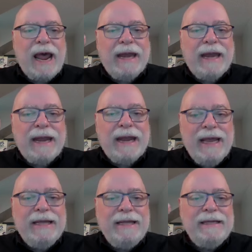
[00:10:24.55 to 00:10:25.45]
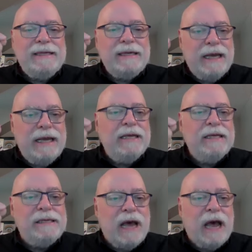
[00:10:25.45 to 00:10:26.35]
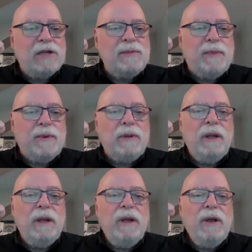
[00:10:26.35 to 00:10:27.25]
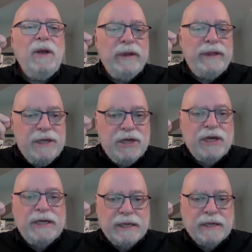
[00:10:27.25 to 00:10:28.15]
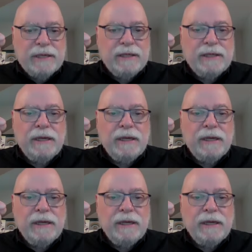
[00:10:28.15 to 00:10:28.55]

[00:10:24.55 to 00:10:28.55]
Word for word: and ends his gospel with Jesus.